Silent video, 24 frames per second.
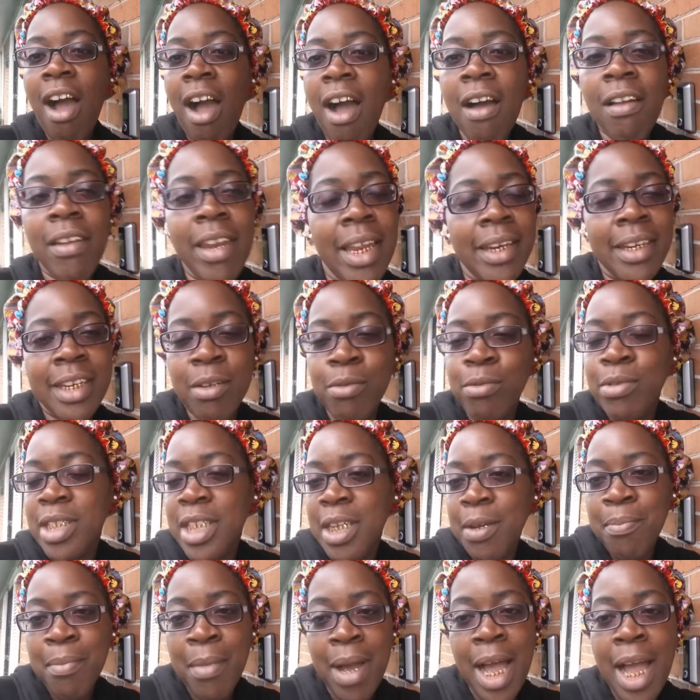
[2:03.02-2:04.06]
All I did was
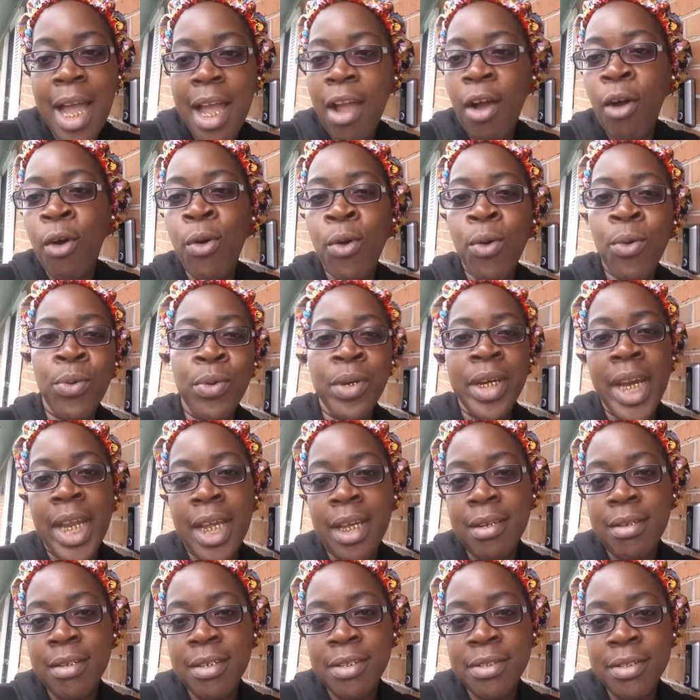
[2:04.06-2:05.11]
get my own
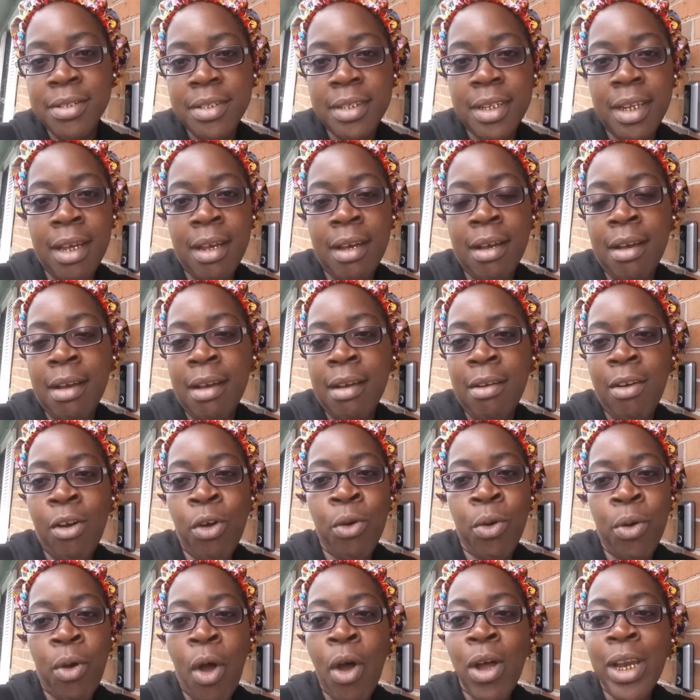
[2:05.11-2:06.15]
nails,
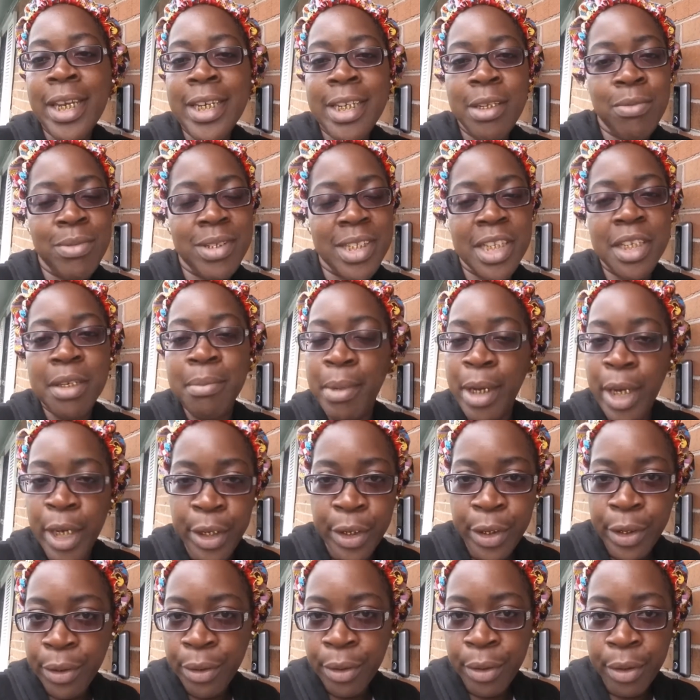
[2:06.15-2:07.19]
all I did was get a
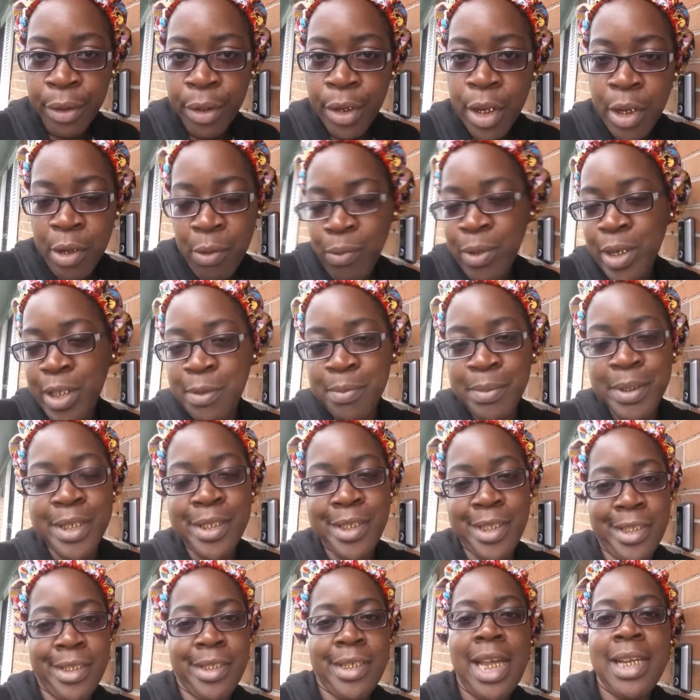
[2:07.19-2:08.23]
manicure, which
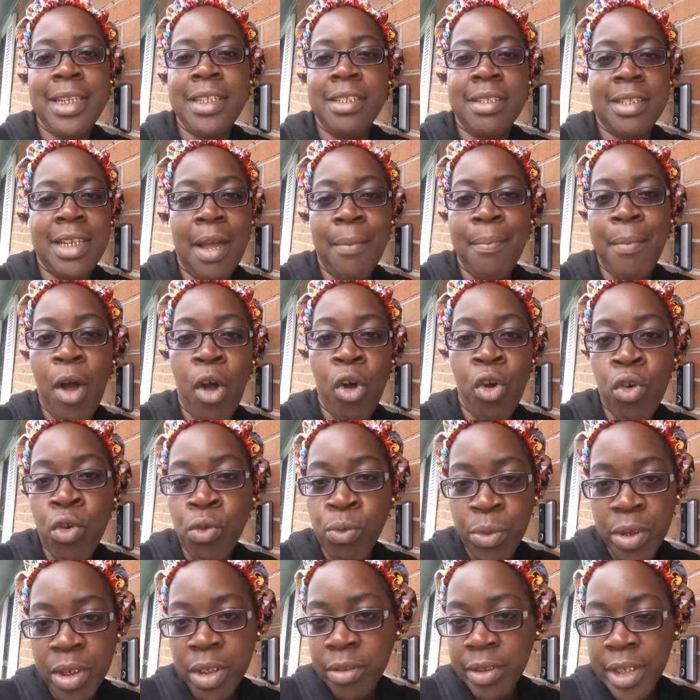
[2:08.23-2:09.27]
means I just got my
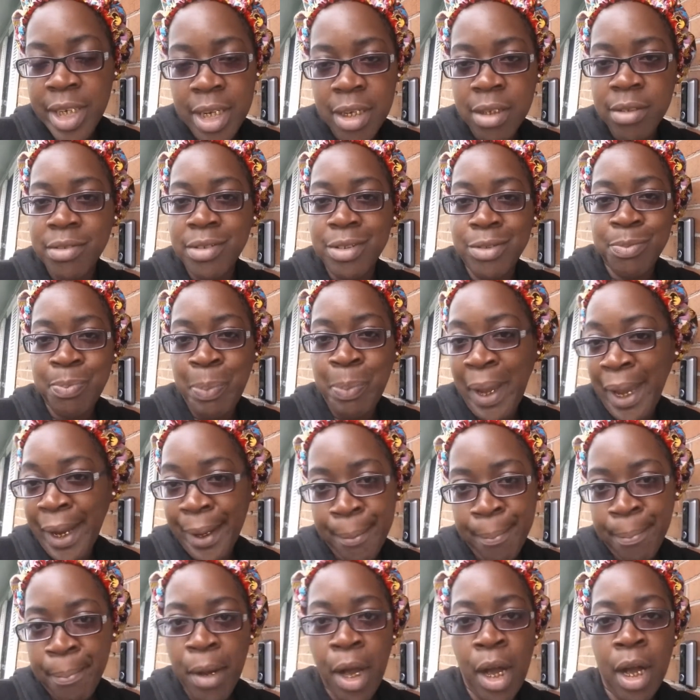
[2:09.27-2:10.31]
own real nails
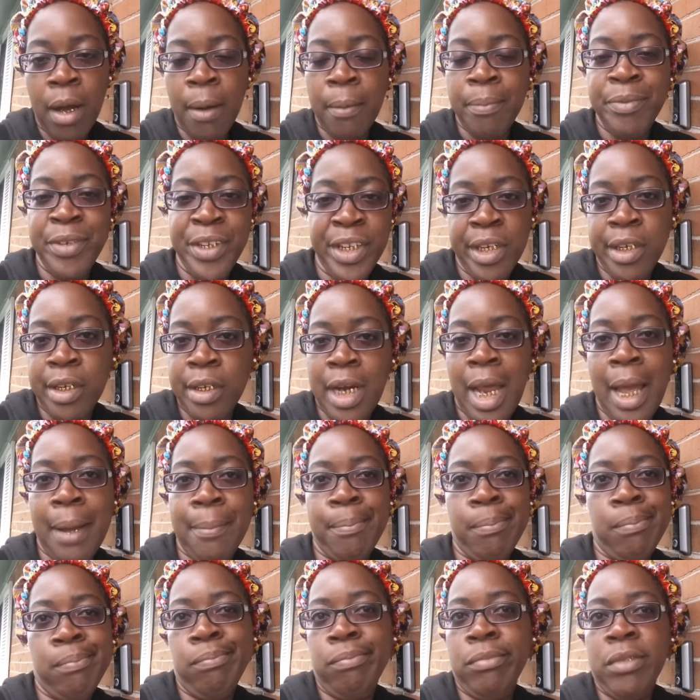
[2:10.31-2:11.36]
done.
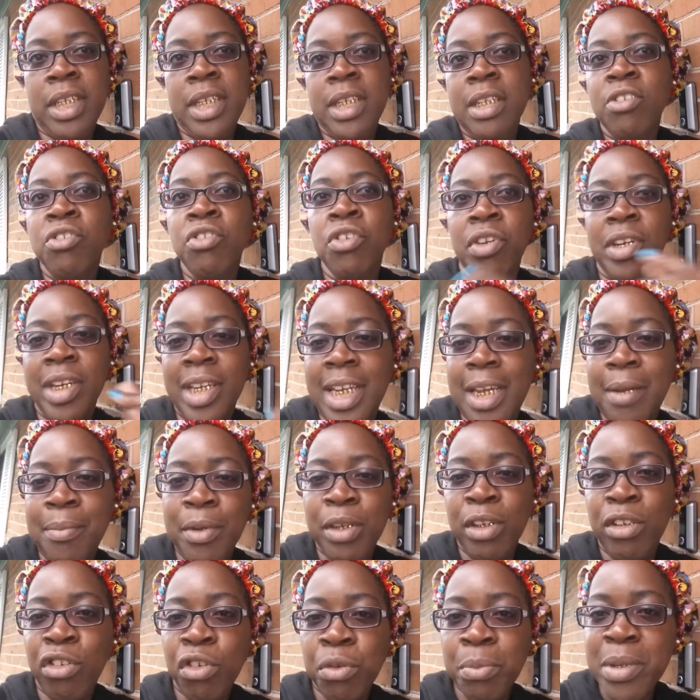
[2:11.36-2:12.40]
You know, they gave
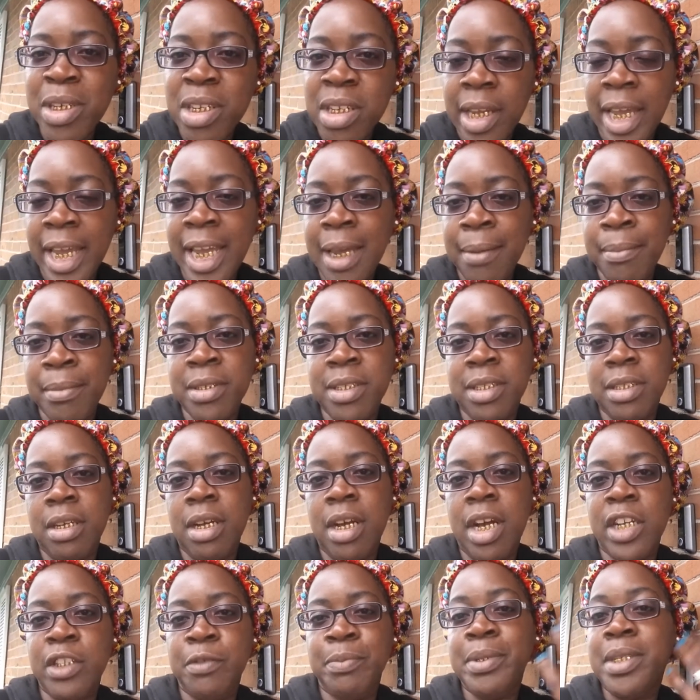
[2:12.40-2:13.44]
me a little hand
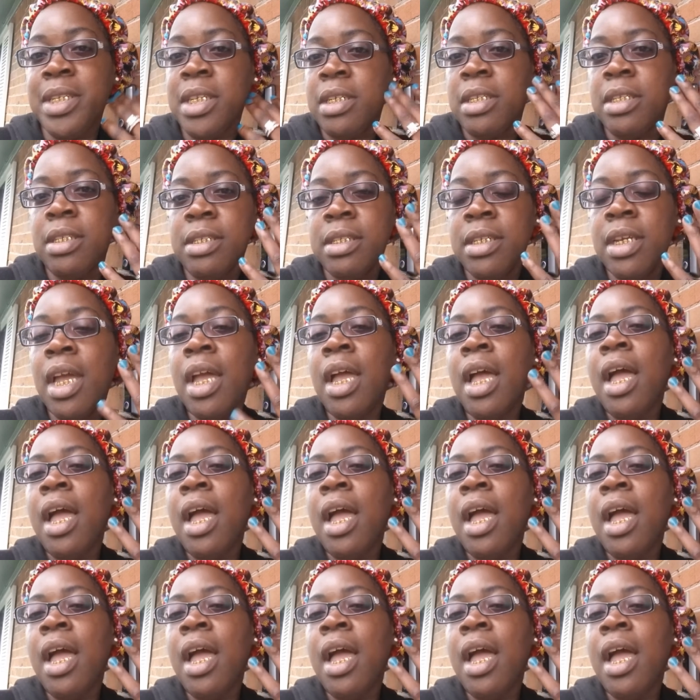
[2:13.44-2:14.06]
massage because